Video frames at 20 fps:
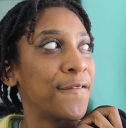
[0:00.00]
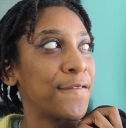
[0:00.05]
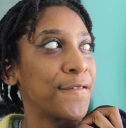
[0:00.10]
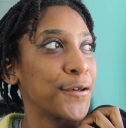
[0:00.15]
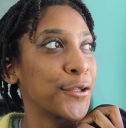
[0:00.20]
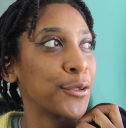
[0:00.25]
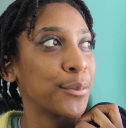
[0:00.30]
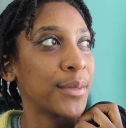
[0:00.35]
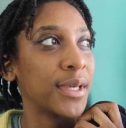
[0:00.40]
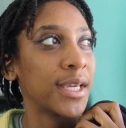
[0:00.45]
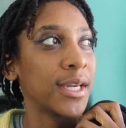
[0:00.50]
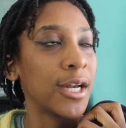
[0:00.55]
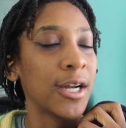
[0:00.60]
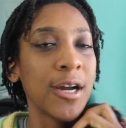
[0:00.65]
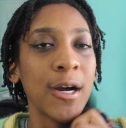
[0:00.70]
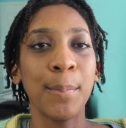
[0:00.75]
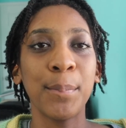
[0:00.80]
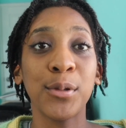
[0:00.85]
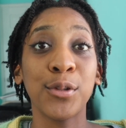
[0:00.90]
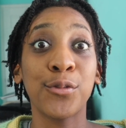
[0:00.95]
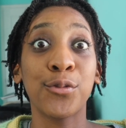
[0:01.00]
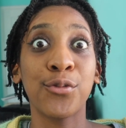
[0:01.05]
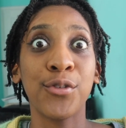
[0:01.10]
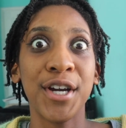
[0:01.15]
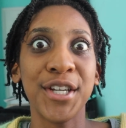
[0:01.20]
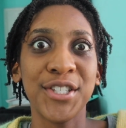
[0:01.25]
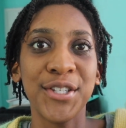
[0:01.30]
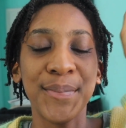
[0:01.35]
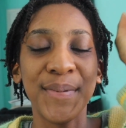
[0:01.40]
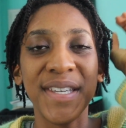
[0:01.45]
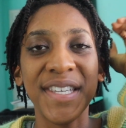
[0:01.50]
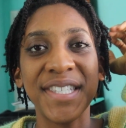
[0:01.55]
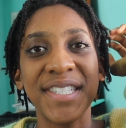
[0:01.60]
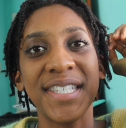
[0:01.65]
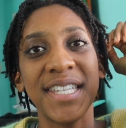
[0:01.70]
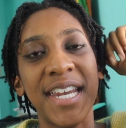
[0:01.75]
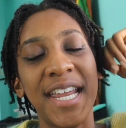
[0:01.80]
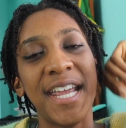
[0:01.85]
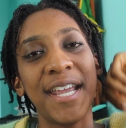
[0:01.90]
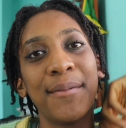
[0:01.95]
filming a couple of recipes
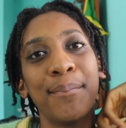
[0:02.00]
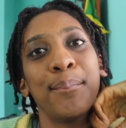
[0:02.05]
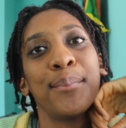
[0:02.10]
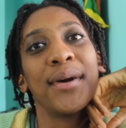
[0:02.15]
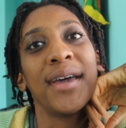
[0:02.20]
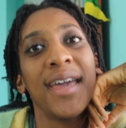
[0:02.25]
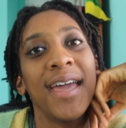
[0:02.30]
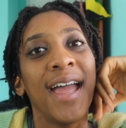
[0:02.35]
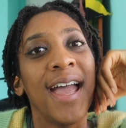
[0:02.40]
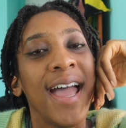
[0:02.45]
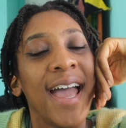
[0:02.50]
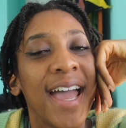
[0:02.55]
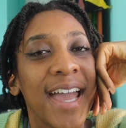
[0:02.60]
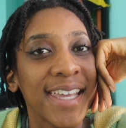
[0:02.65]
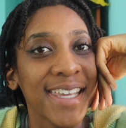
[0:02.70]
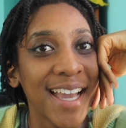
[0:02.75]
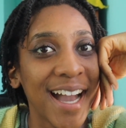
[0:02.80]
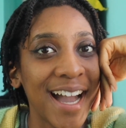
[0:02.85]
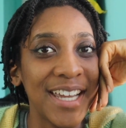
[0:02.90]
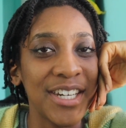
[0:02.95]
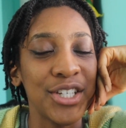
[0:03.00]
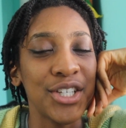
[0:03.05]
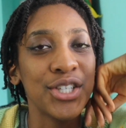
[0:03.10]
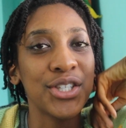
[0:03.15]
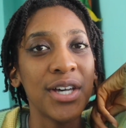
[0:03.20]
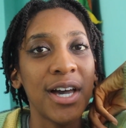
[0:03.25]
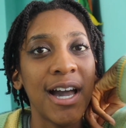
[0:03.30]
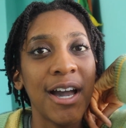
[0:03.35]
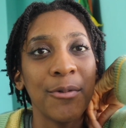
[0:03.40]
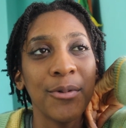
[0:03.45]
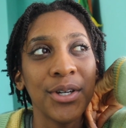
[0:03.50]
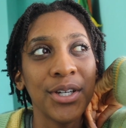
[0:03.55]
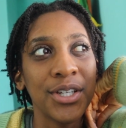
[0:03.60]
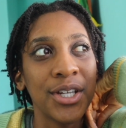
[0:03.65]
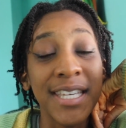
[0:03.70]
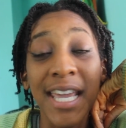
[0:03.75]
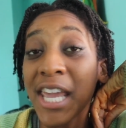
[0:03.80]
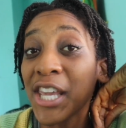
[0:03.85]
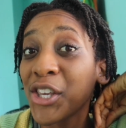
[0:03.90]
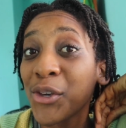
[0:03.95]
today, but yeah, I just thought I would
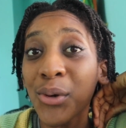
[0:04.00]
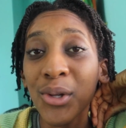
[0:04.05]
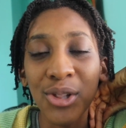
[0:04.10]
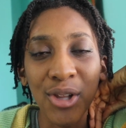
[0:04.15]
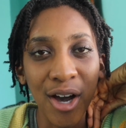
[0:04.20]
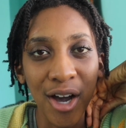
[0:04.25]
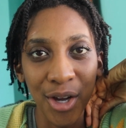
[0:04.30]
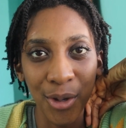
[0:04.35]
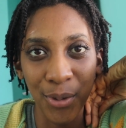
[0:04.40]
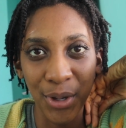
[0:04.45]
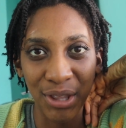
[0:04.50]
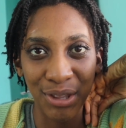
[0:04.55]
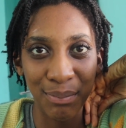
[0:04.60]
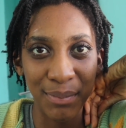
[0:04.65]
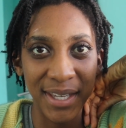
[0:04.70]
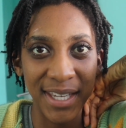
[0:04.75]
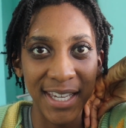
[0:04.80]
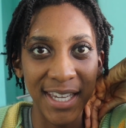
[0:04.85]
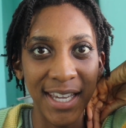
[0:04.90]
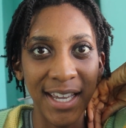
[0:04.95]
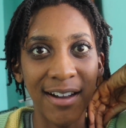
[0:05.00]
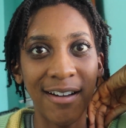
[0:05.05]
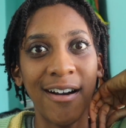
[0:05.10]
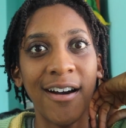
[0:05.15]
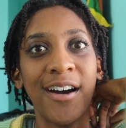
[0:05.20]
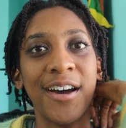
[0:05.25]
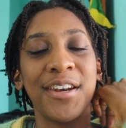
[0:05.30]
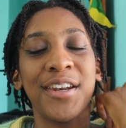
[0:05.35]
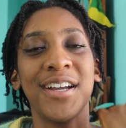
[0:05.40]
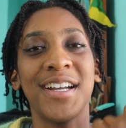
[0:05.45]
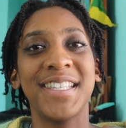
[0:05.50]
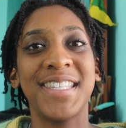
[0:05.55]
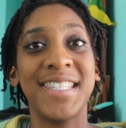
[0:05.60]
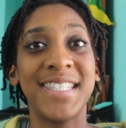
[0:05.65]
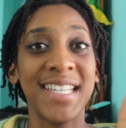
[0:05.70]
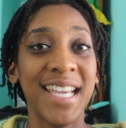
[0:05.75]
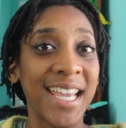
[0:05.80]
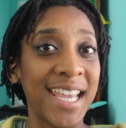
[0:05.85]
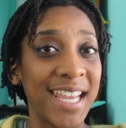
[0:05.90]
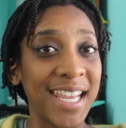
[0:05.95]
take you along with me on a
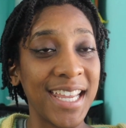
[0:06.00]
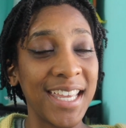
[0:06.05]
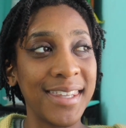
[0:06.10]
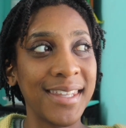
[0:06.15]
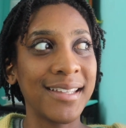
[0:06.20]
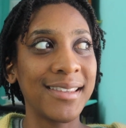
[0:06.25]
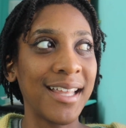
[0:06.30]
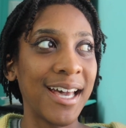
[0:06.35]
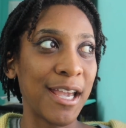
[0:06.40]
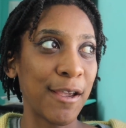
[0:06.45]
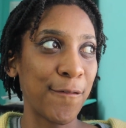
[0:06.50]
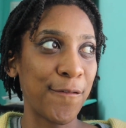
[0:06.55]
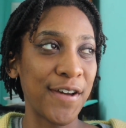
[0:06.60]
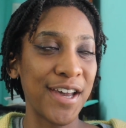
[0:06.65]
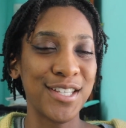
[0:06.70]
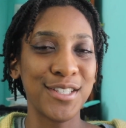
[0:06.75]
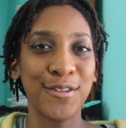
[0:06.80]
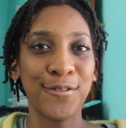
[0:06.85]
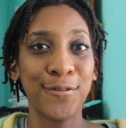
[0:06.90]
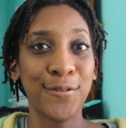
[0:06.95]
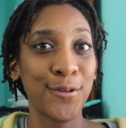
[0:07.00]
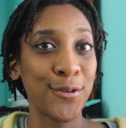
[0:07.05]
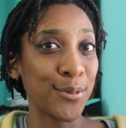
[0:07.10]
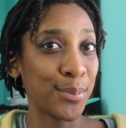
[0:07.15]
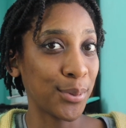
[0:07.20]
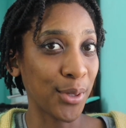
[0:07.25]
day in the life as a food